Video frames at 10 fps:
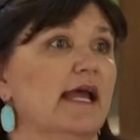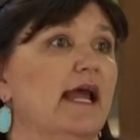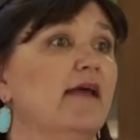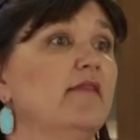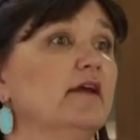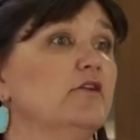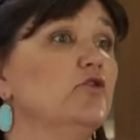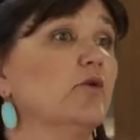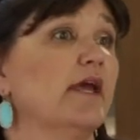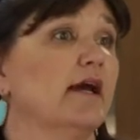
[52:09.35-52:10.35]
and then
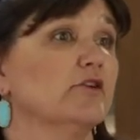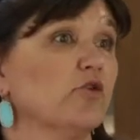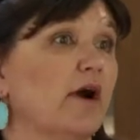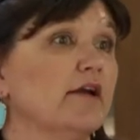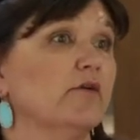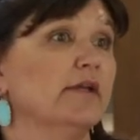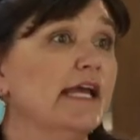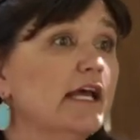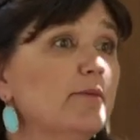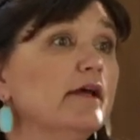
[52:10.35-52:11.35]
you can try to
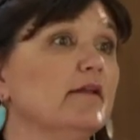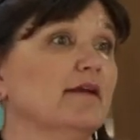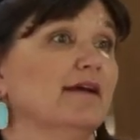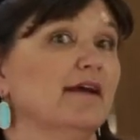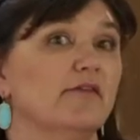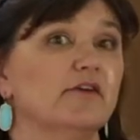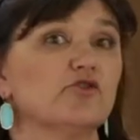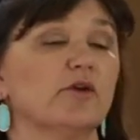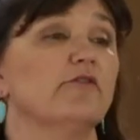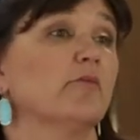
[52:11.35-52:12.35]
inhibit the
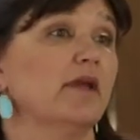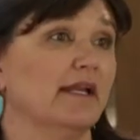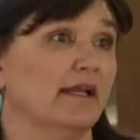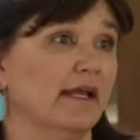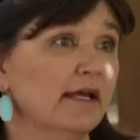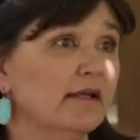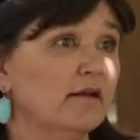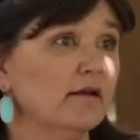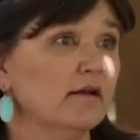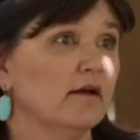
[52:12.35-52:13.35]
tree from getting in.